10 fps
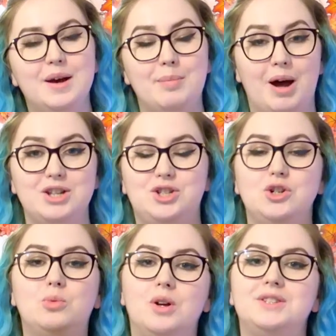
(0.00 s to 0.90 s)
But I do
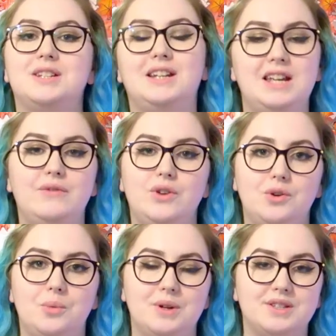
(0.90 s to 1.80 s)
want to leave you
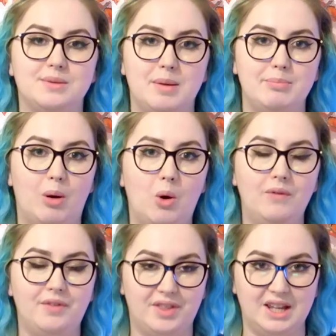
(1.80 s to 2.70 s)
with some
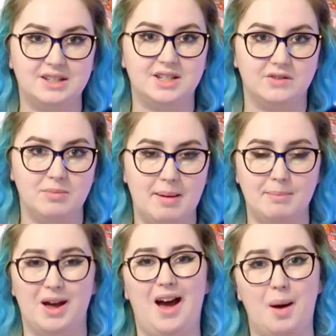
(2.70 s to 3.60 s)
important things to
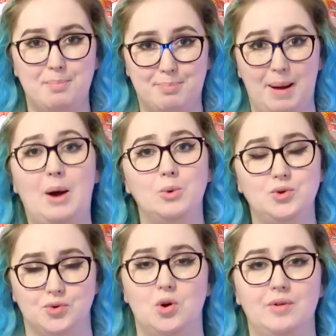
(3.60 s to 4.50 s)
remember about
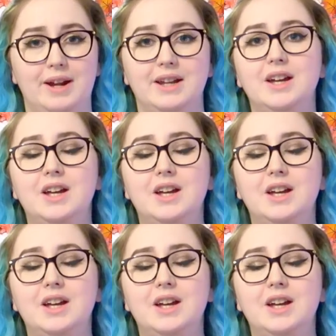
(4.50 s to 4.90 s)
drawing,